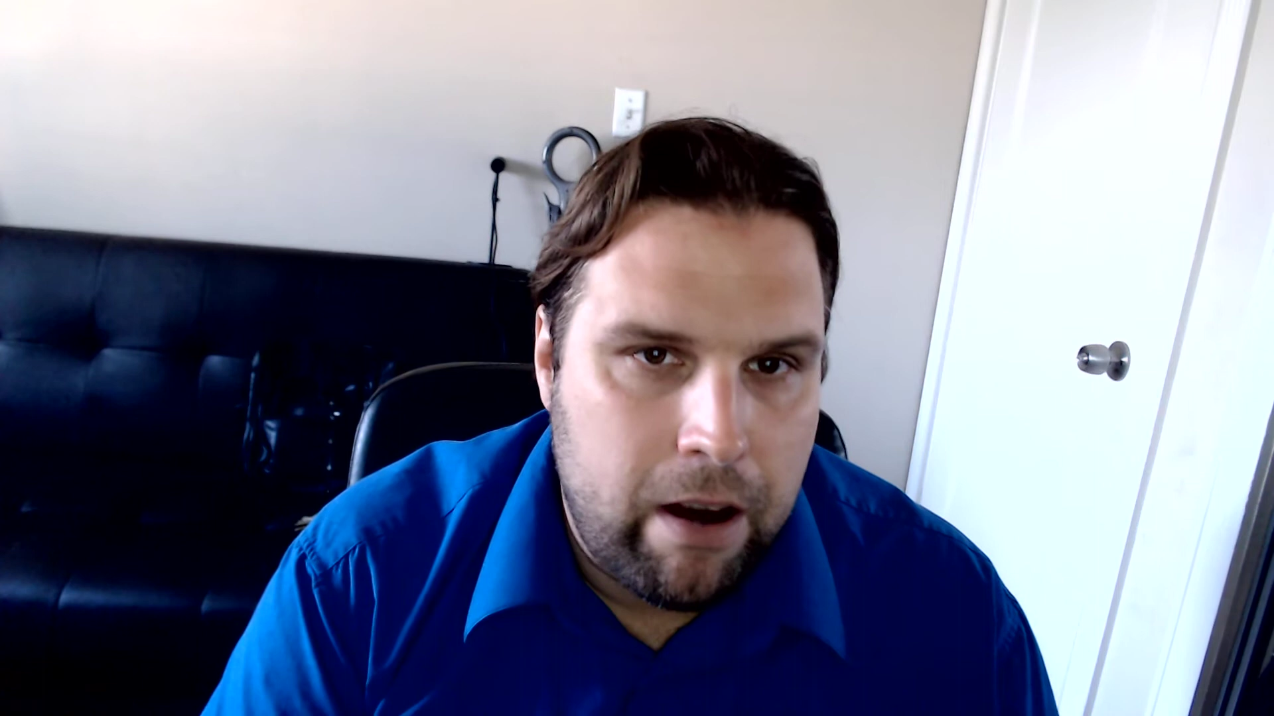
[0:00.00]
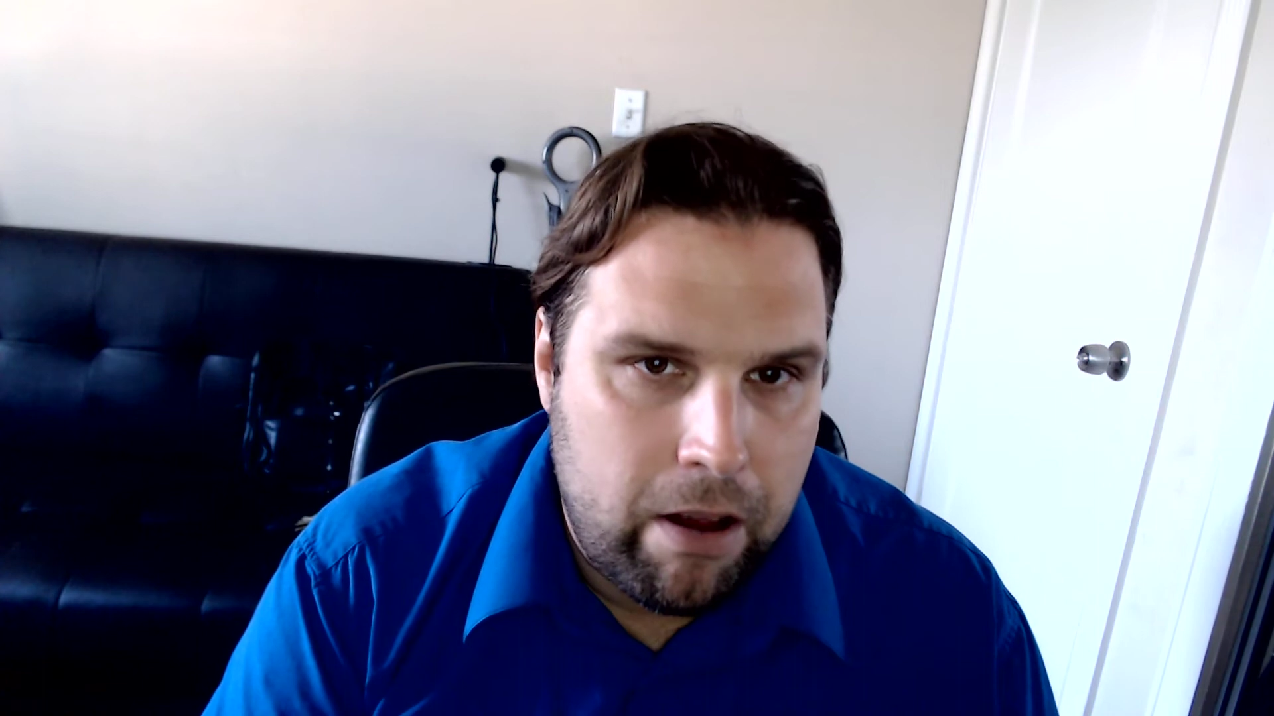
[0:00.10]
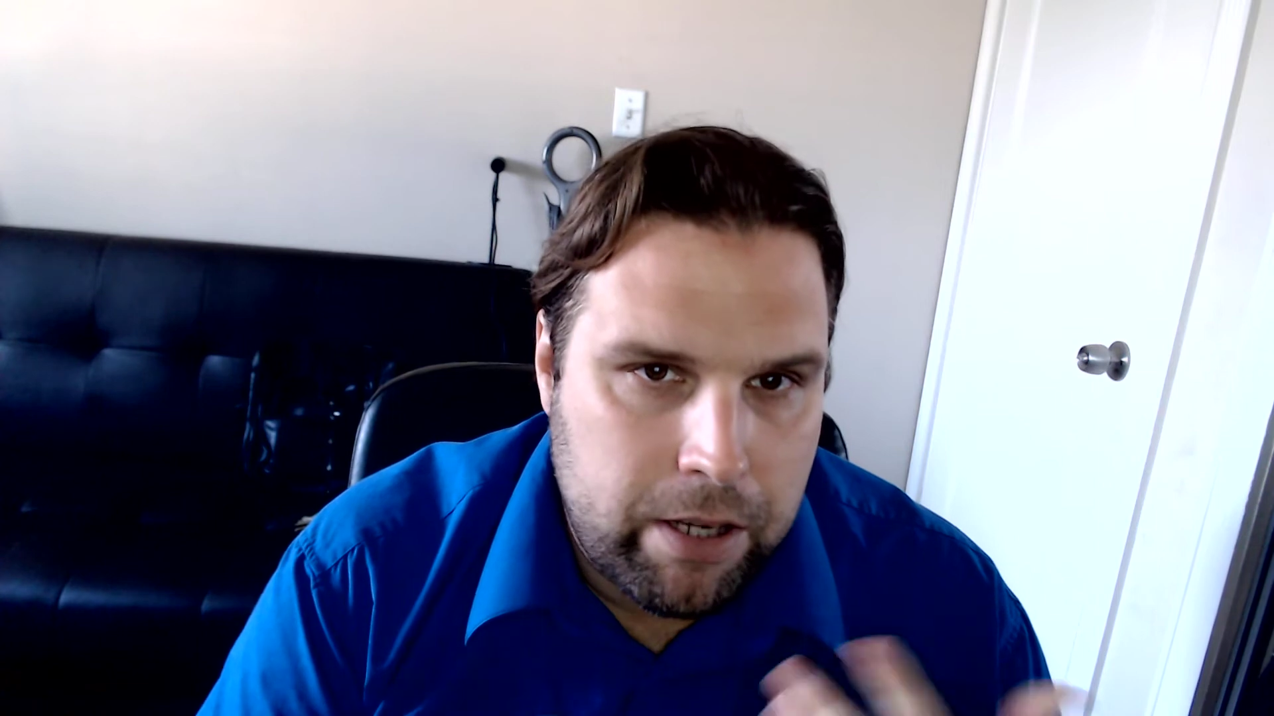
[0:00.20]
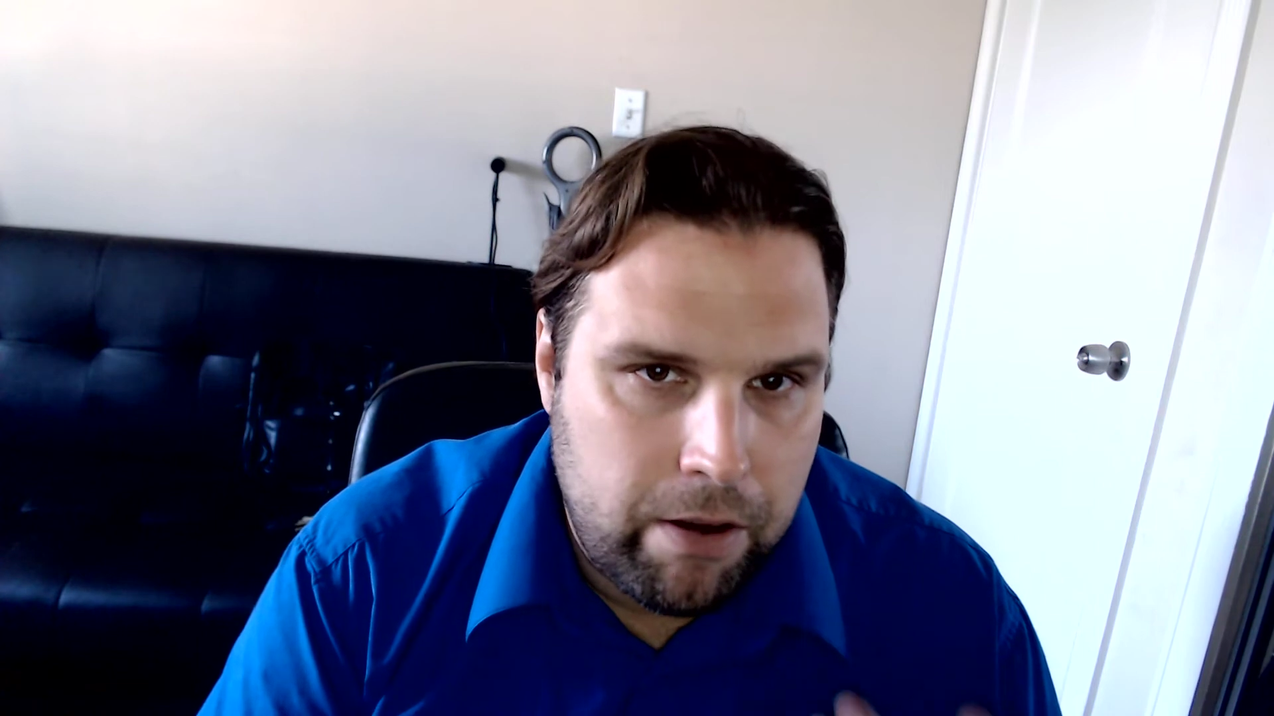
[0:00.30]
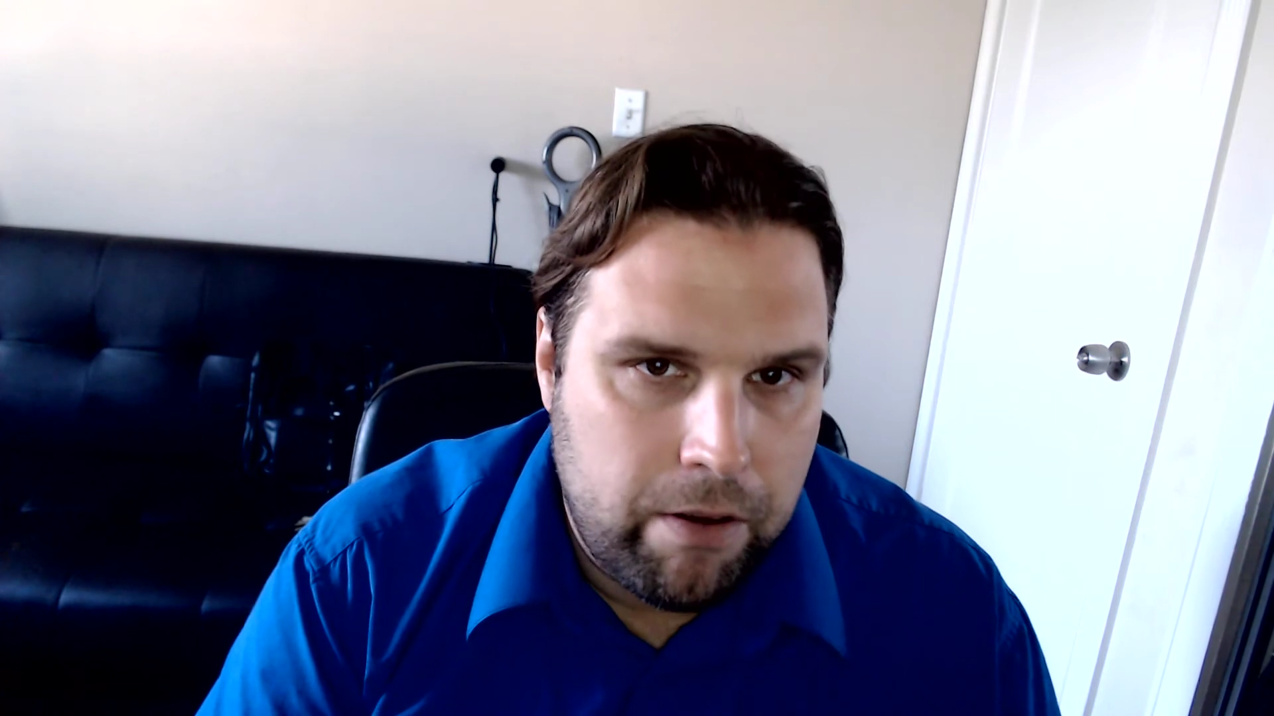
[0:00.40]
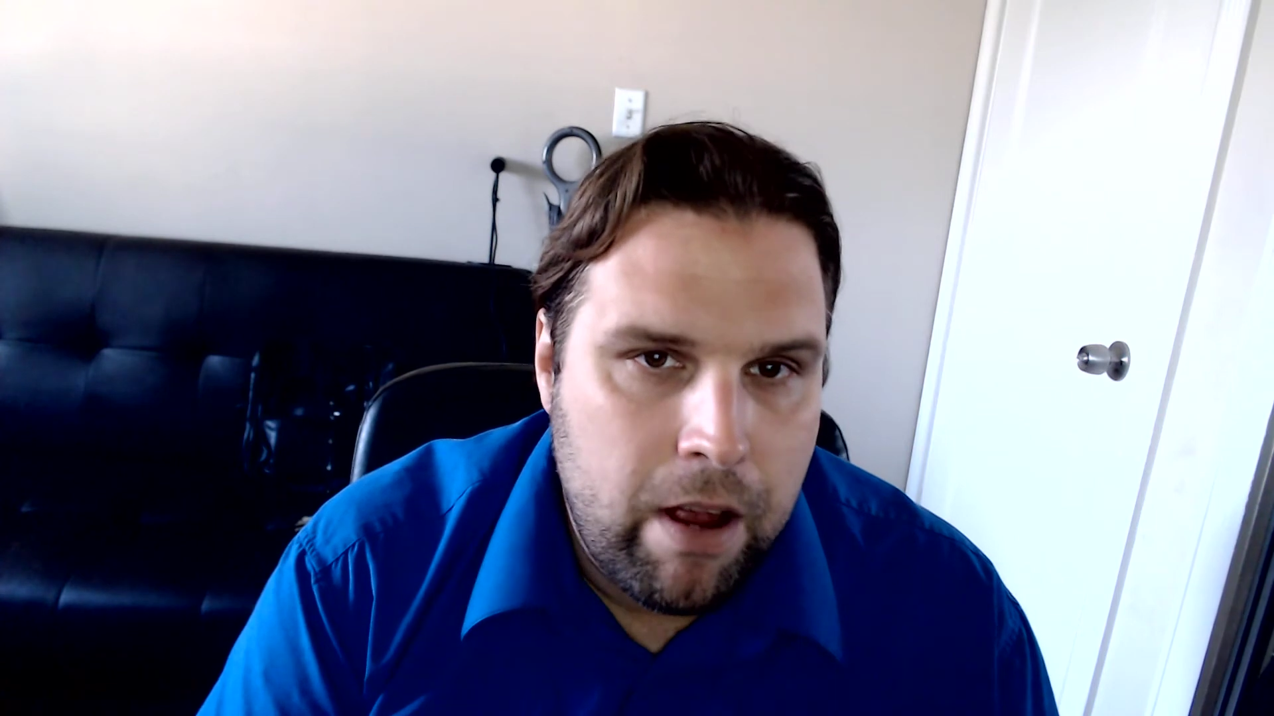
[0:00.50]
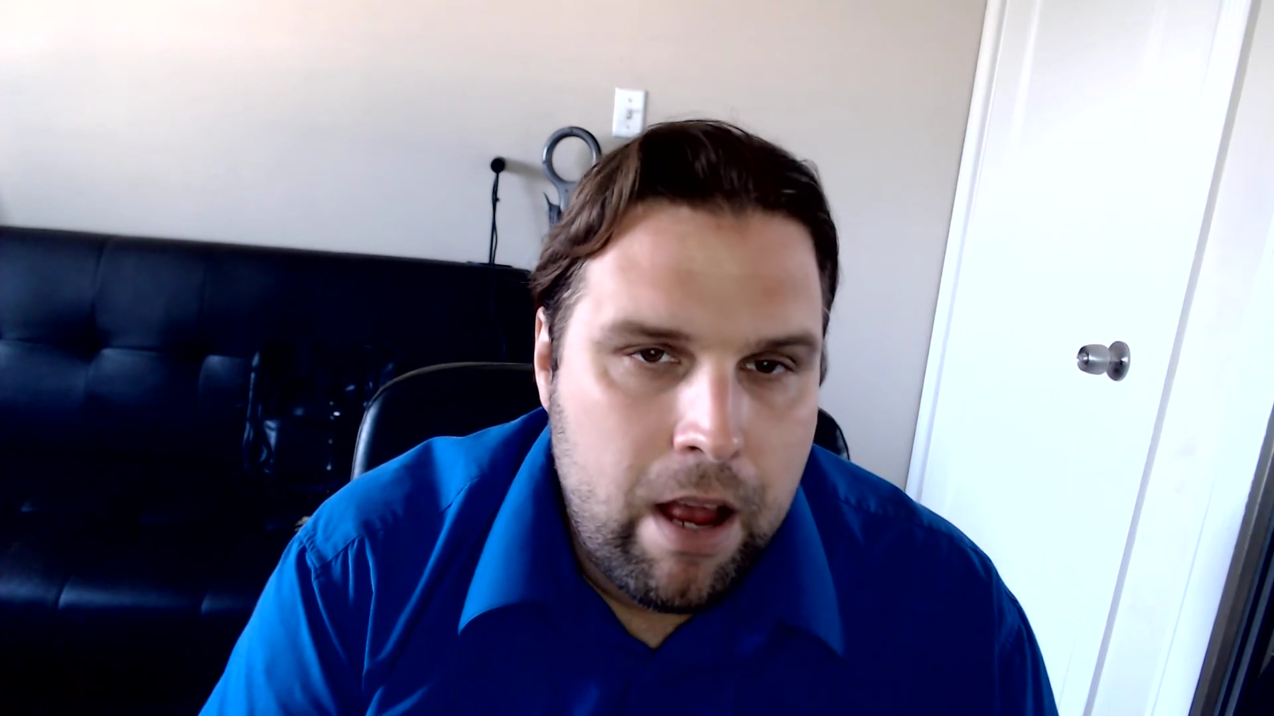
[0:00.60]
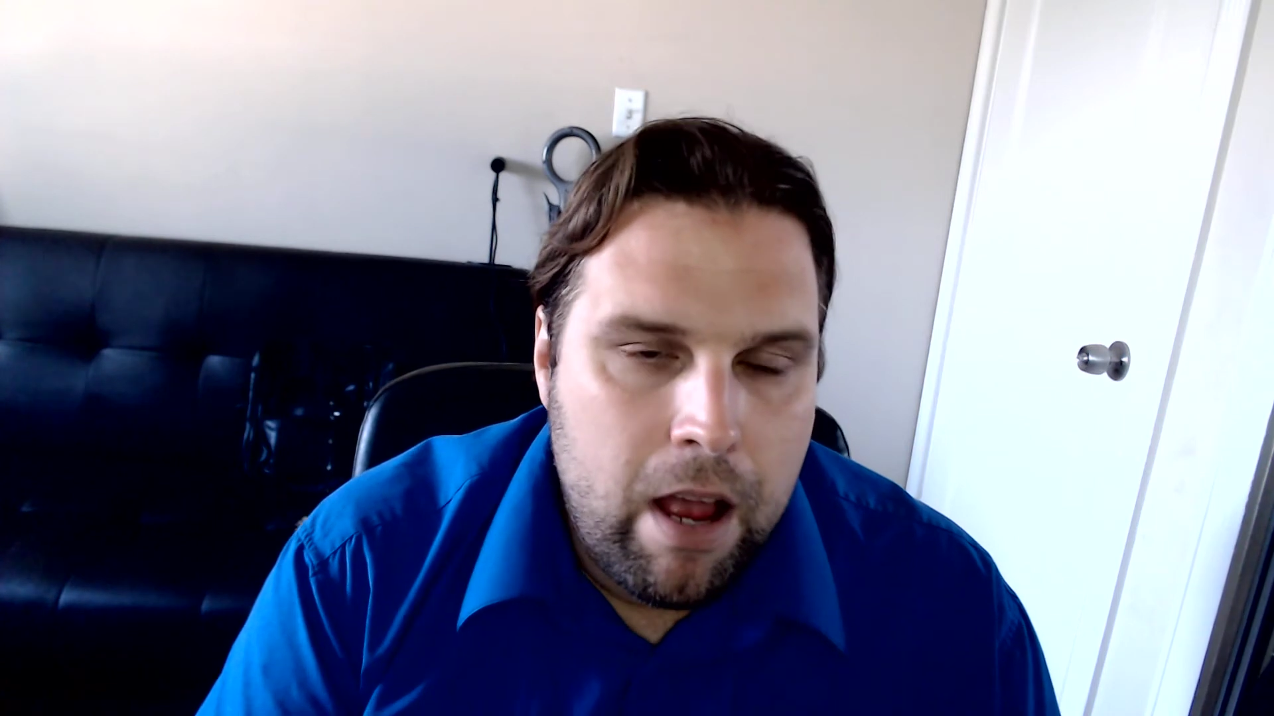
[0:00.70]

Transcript: also